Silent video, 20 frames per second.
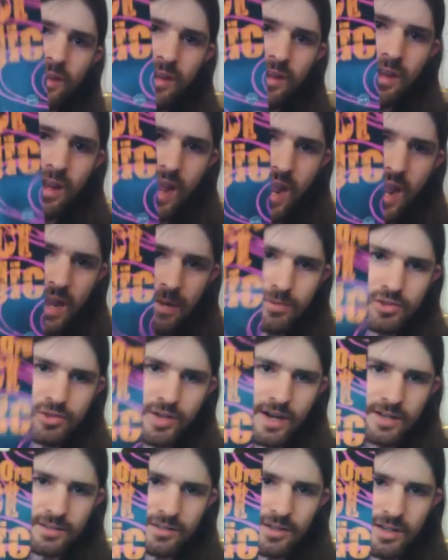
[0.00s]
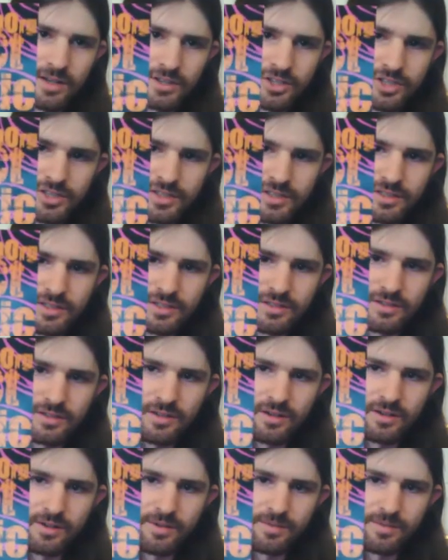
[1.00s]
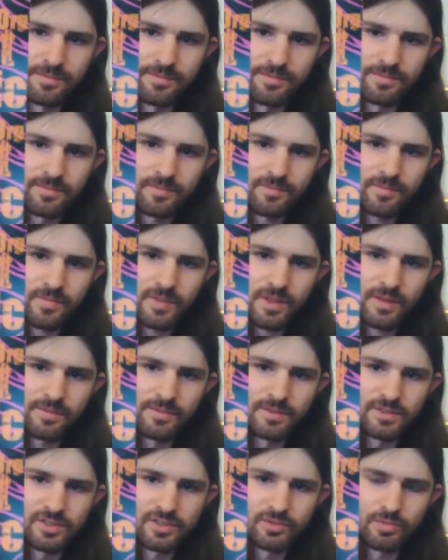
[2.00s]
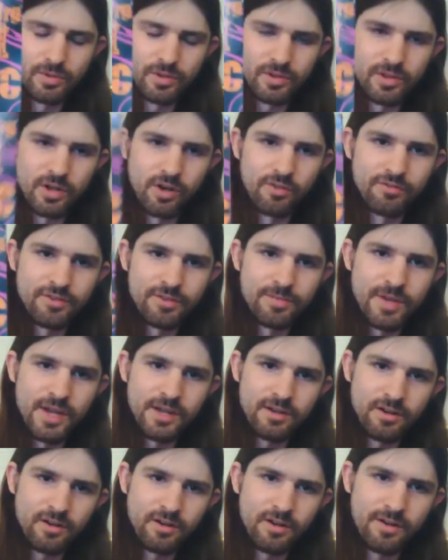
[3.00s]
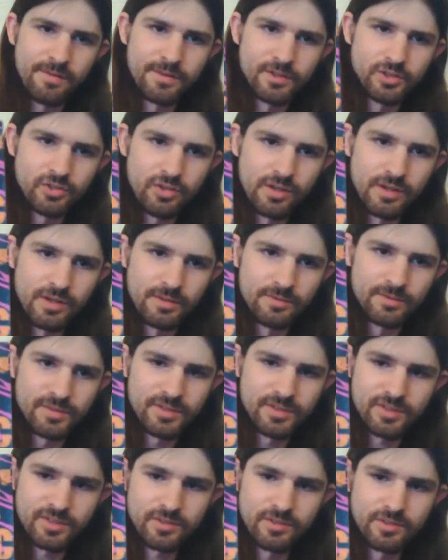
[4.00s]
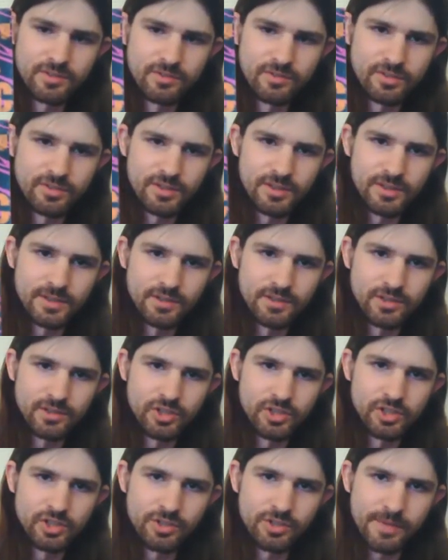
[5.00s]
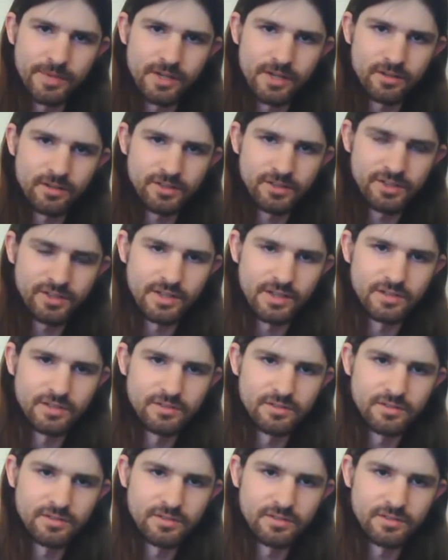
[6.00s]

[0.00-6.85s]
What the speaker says: Abstract Logic. This is with Kofi Baker on the drums, who is Ginger Baker's son.